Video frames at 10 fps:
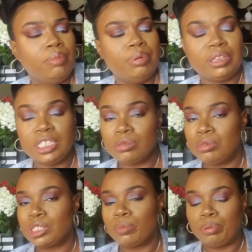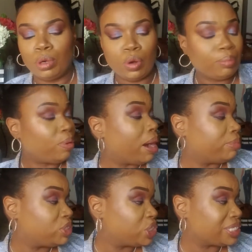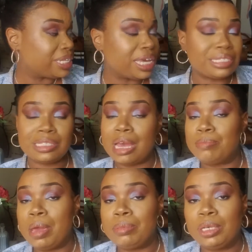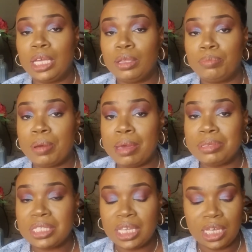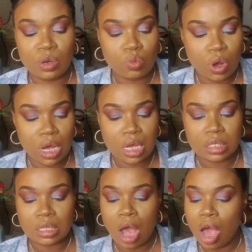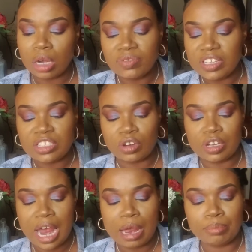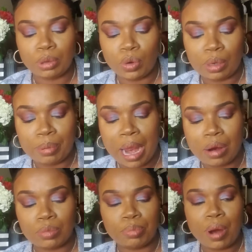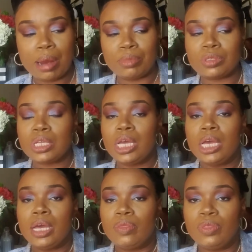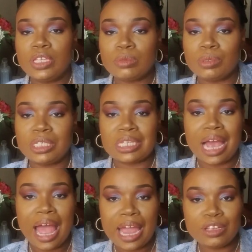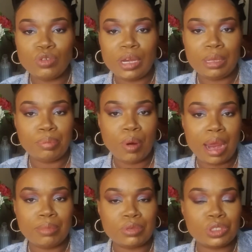But this one was a blurring primer, just as that Maybelline Baby Skin was. All of these are not blurring primers. This one is a hydrating primer.